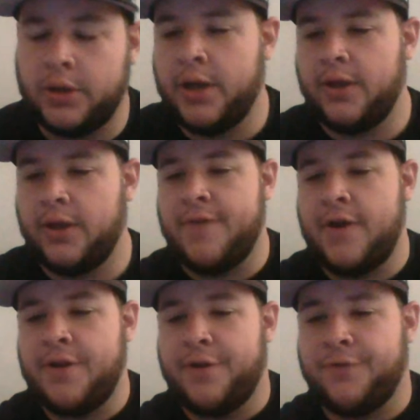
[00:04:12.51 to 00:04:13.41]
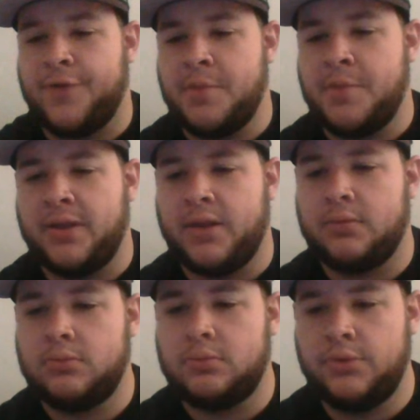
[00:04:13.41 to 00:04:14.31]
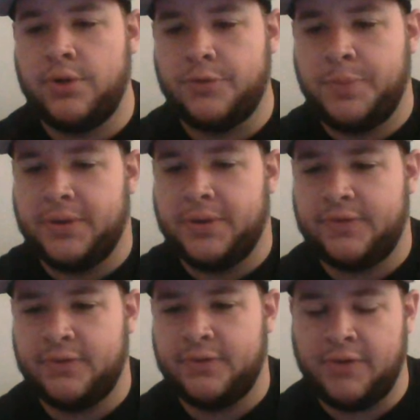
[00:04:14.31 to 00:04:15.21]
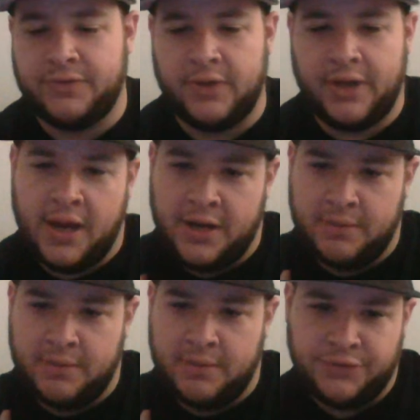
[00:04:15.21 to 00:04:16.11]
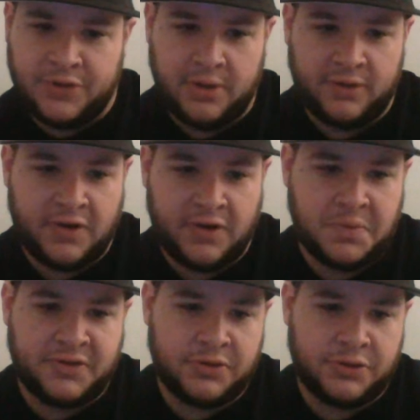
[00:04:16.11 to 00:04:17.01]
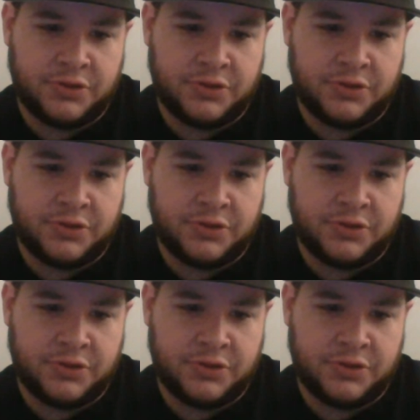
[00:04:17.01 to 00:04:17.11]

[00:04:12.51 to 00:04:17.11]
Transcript: I found out a friend of mine that is big still in wrestling like I am. Sent me a text message.